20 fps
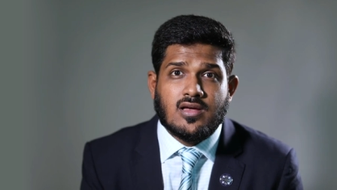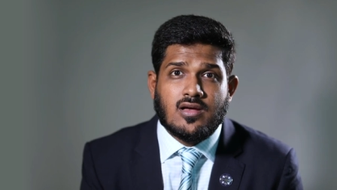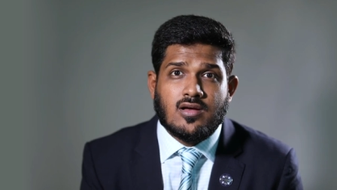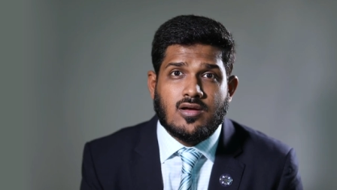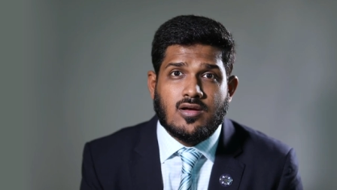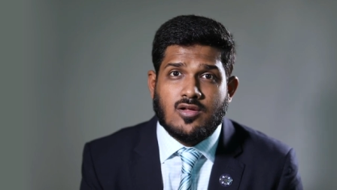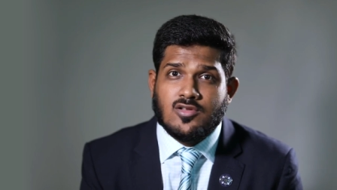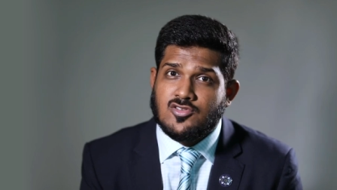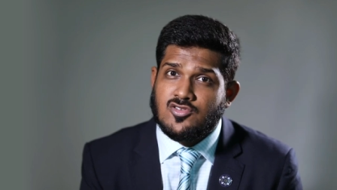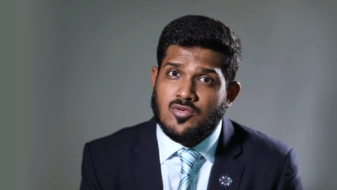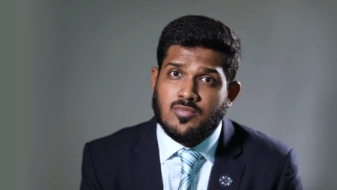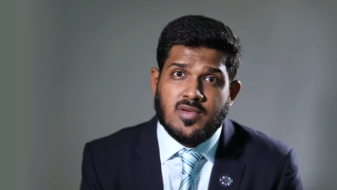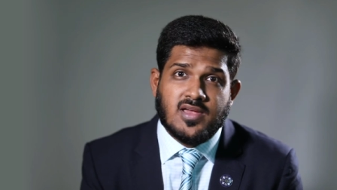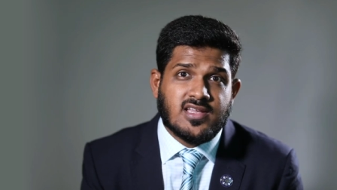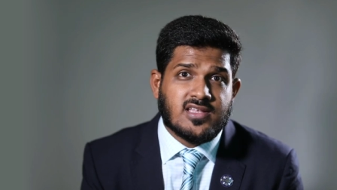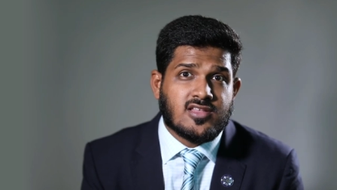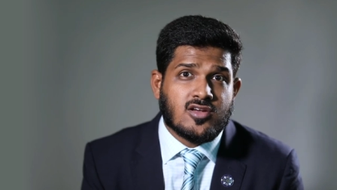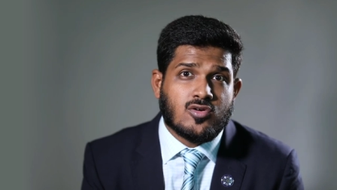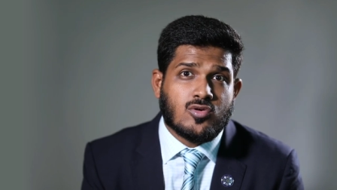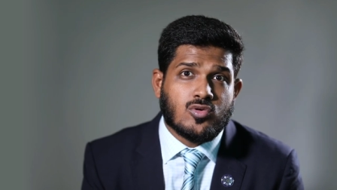uh, also
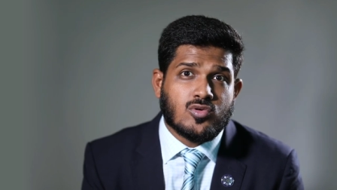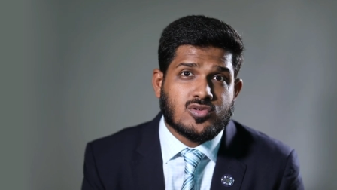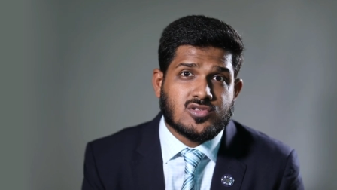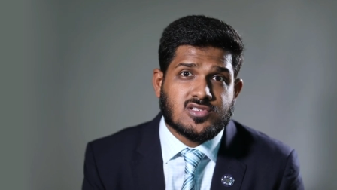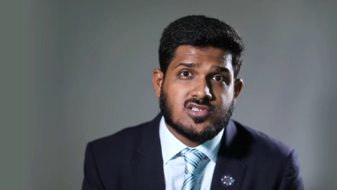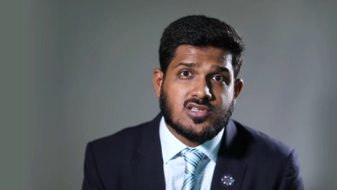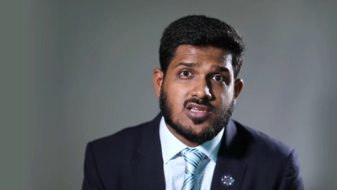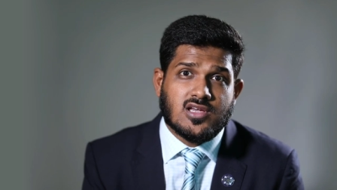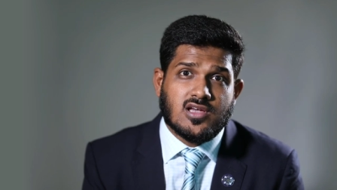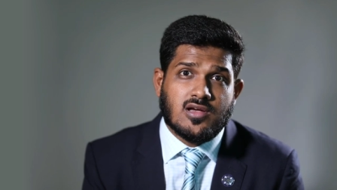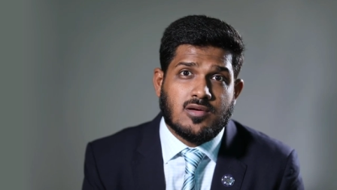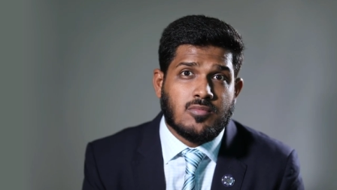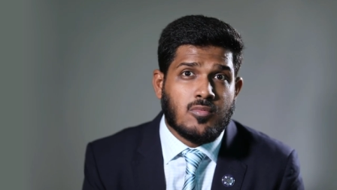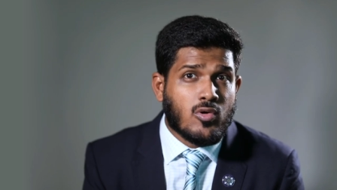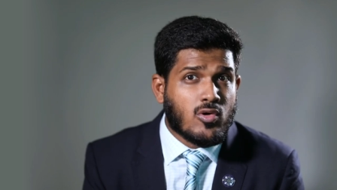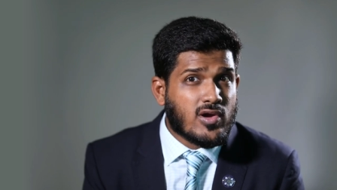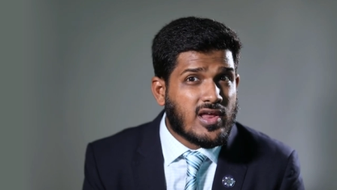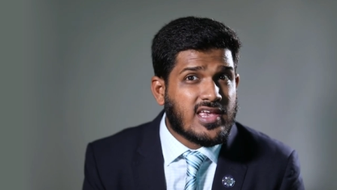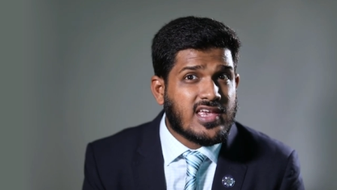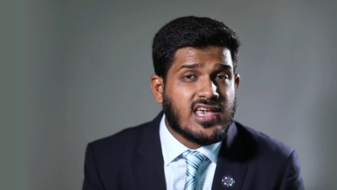made the course uh,
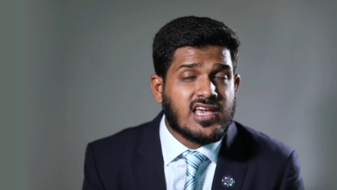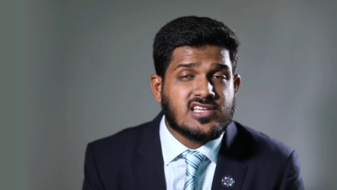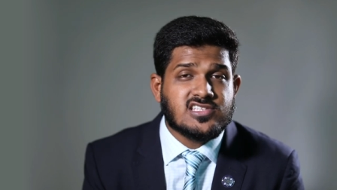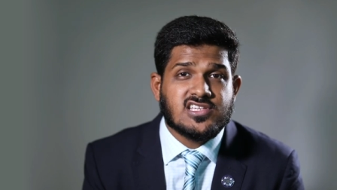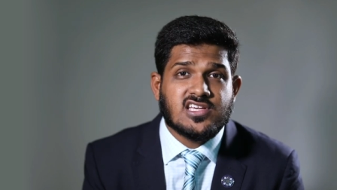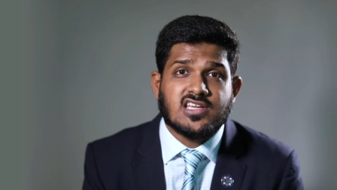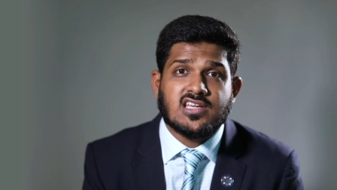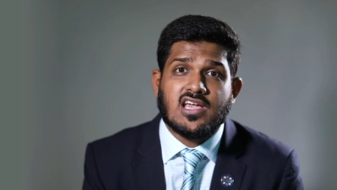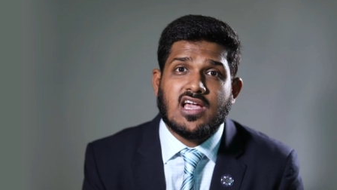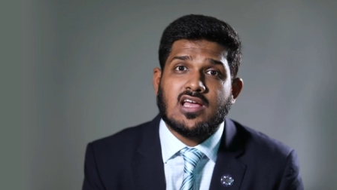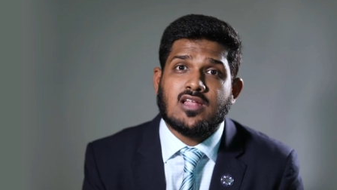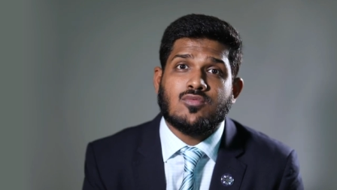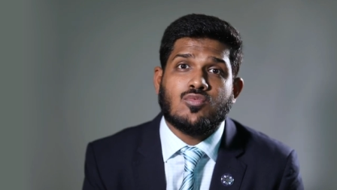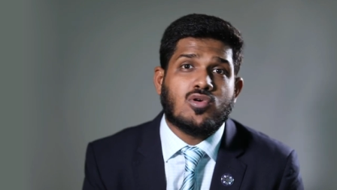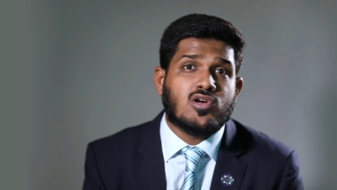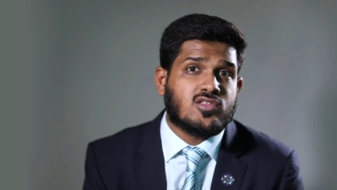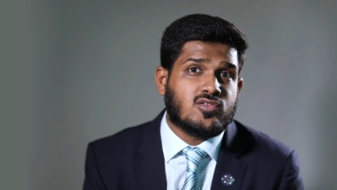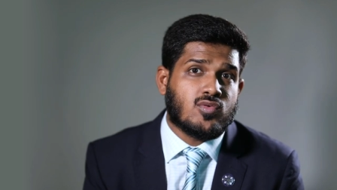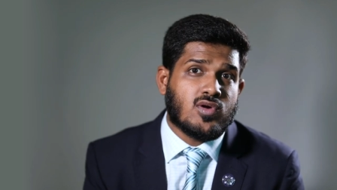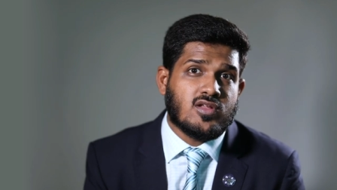more engaging and
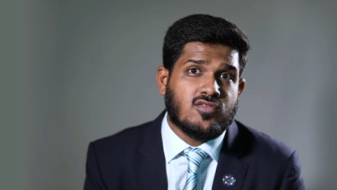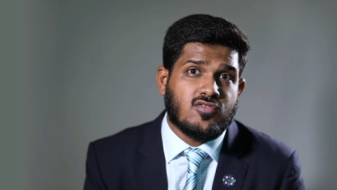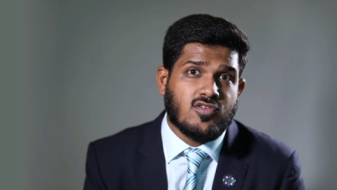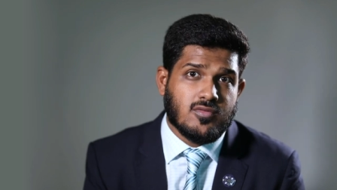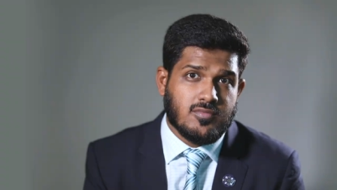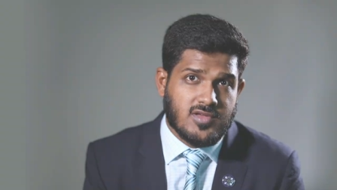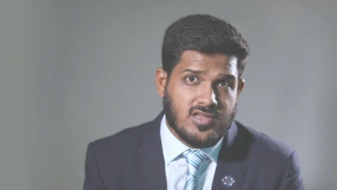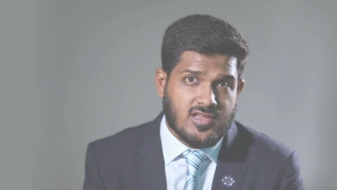worthwhile for